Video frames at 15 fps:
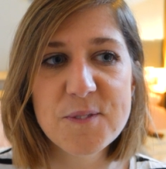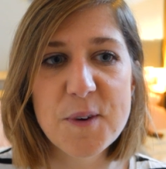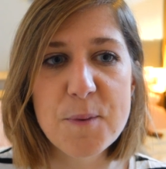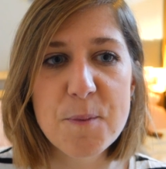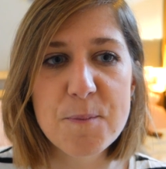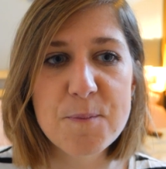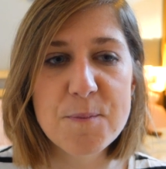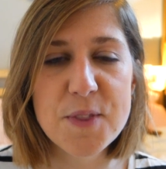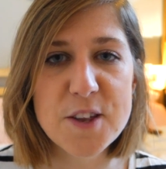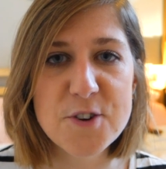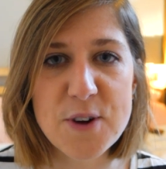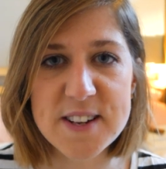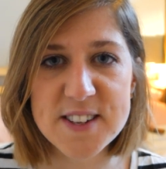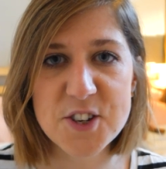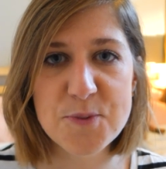The
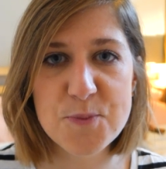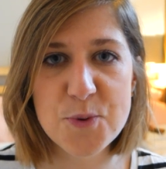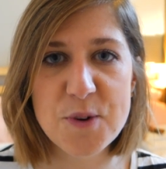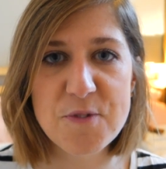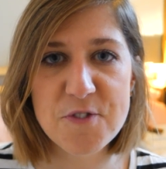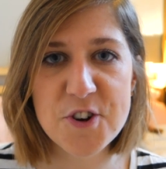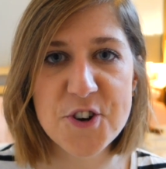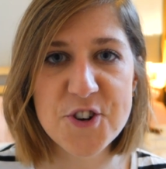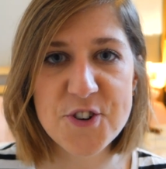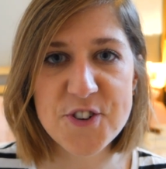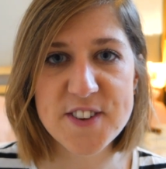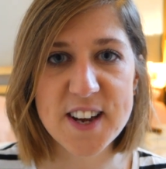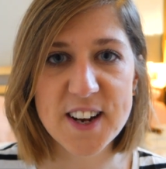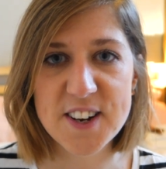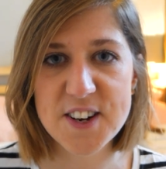transition between first year and
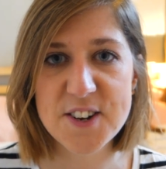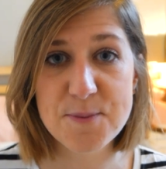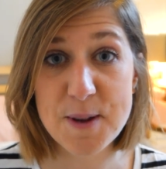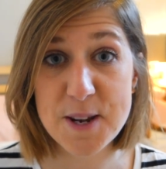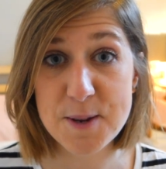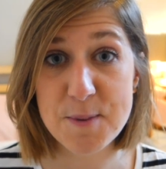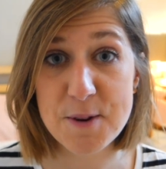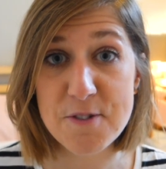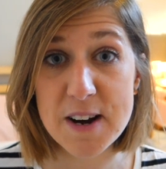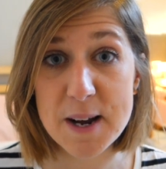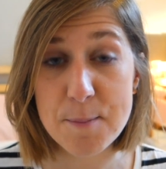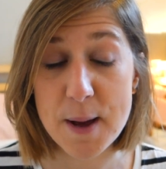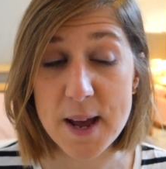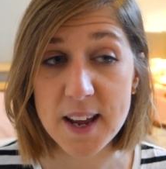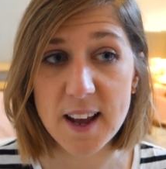second year is meant to be really
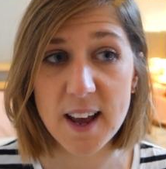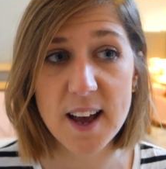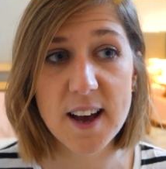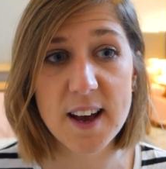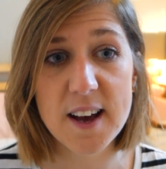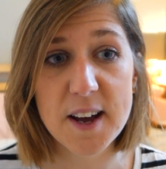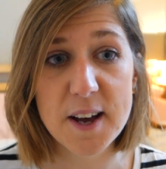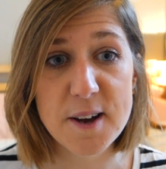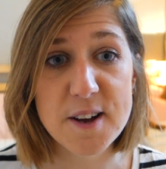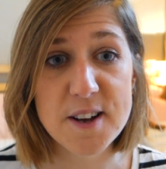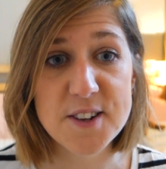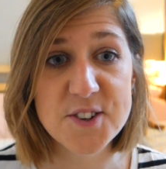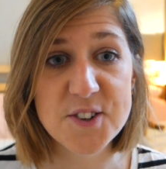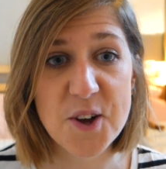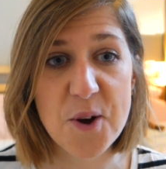big,
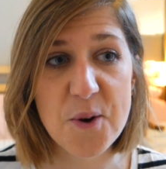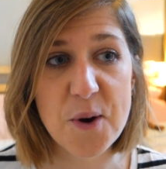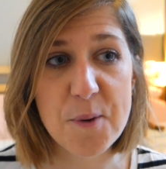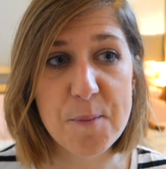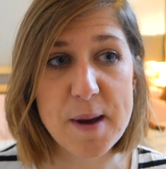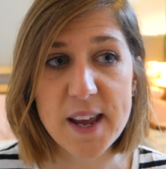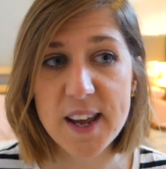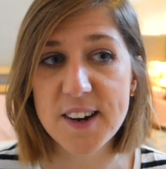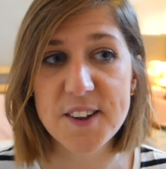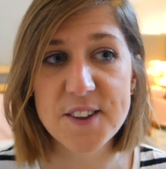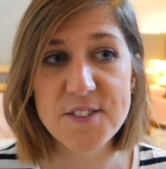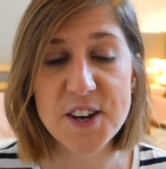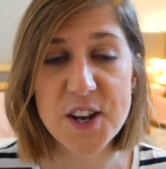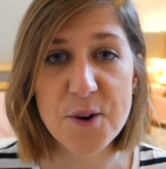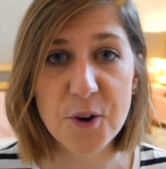so I'll make another
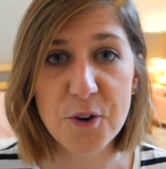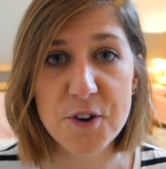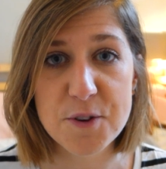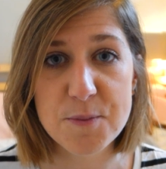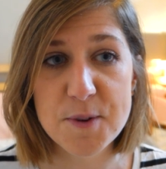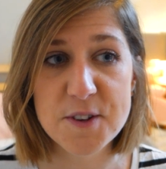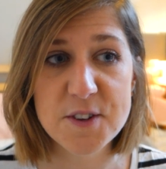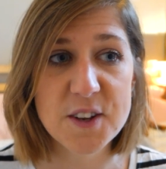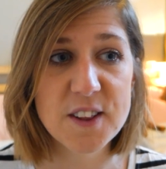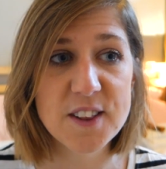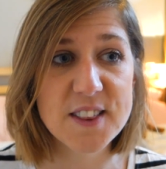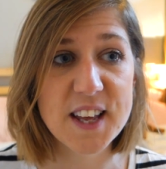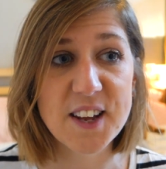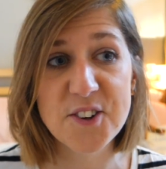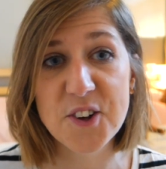video at Christmas.
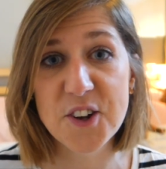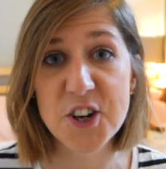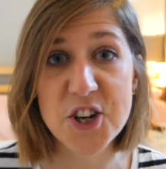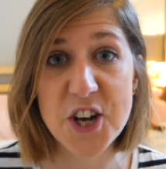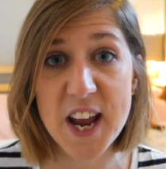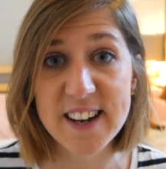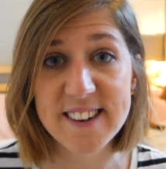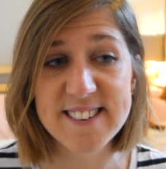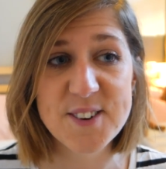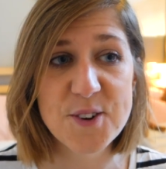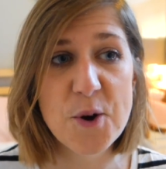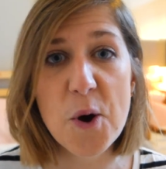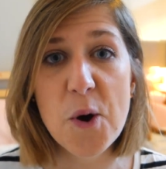Things could have changed.